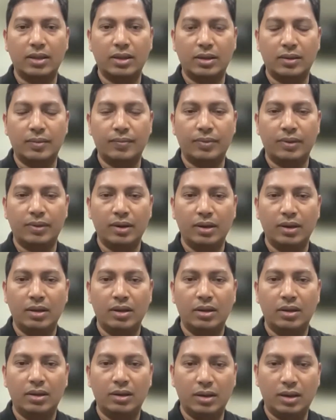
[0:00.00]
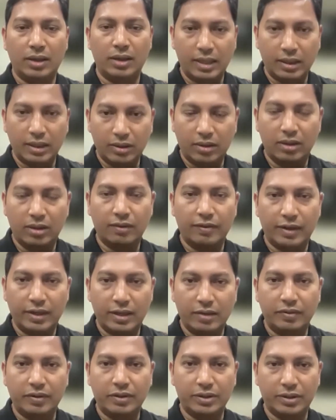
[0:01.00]
the non-alcoholic fatty
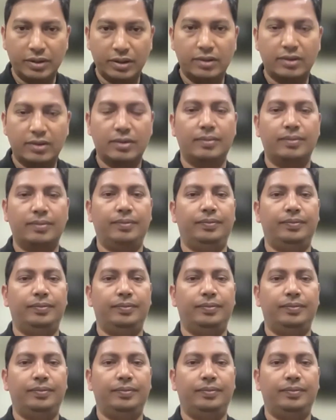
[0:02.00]
liver disease.